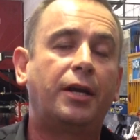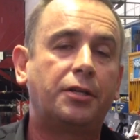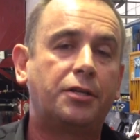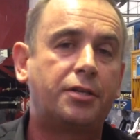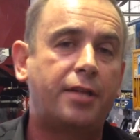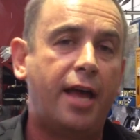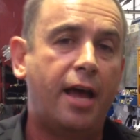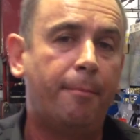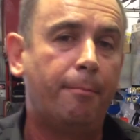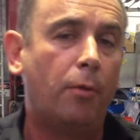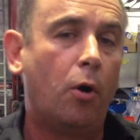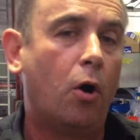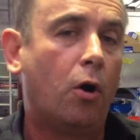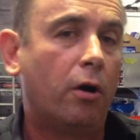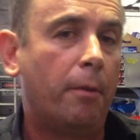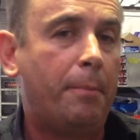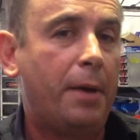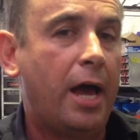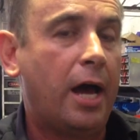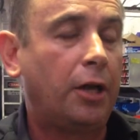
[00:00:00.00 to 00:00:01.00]
understand
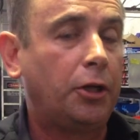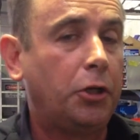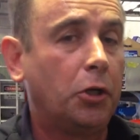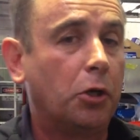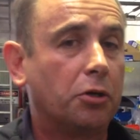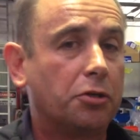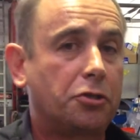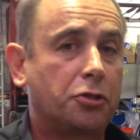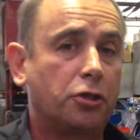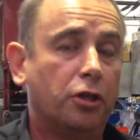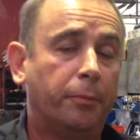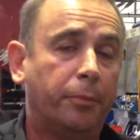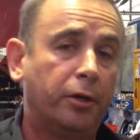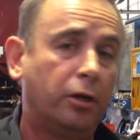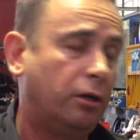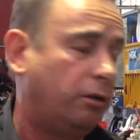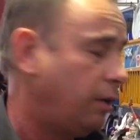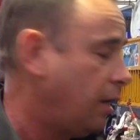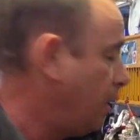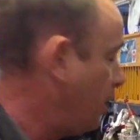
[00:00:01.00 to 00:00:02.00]
more about your
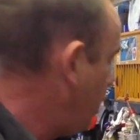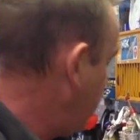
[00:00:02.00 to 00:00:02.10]
Subaru.